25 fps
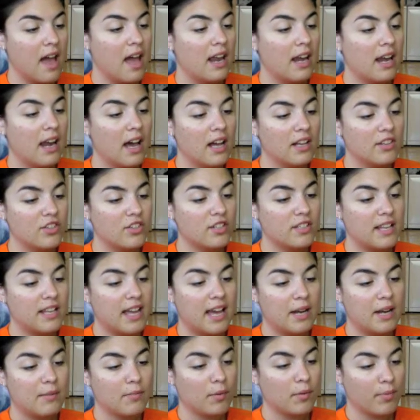Not just
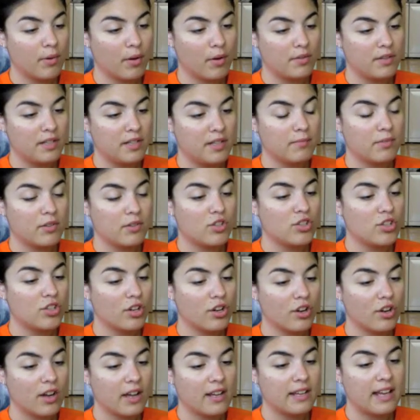animal protein, but
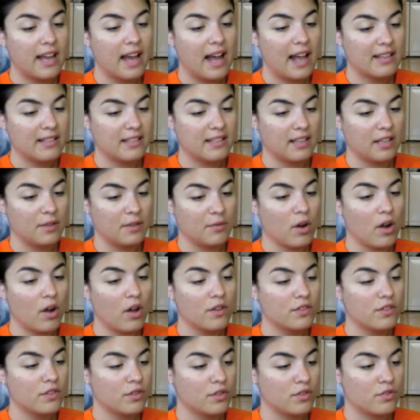sugar and gasoline were
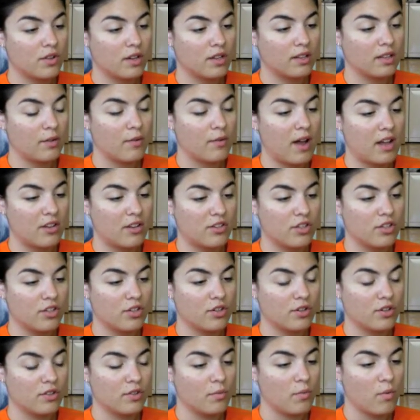also strictly rationed
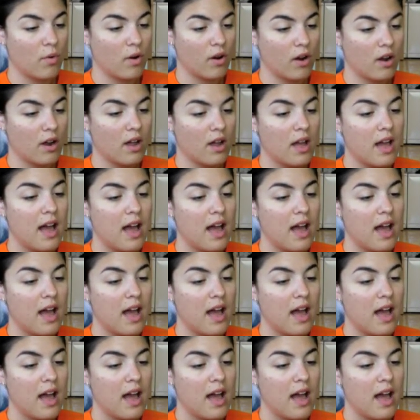during the war.